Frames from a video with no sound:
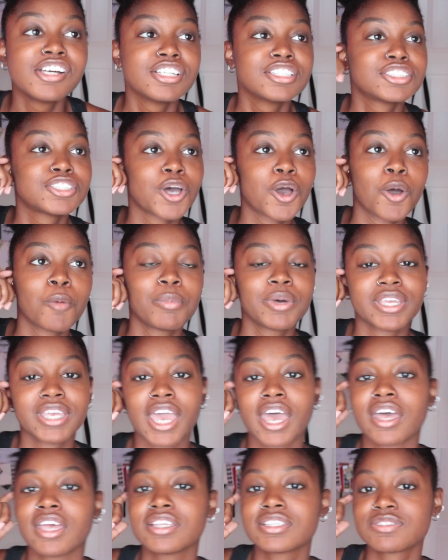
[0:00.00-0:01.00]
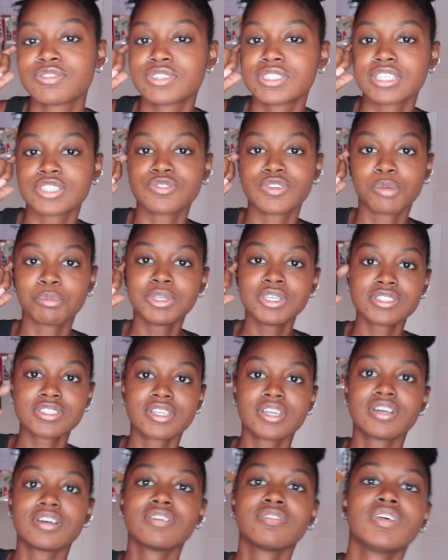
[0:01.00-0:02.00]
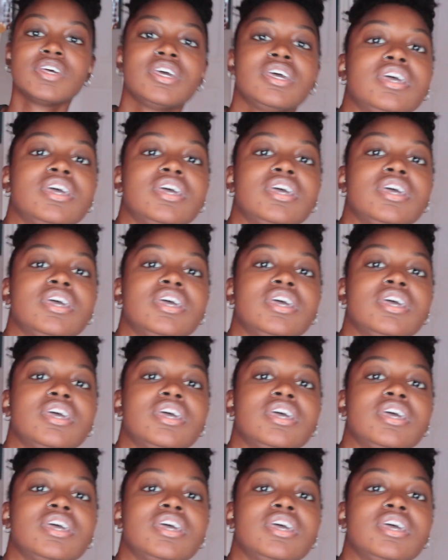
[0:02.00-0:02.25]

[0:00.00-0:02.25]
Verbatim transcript: So, but yeah, it says family is love,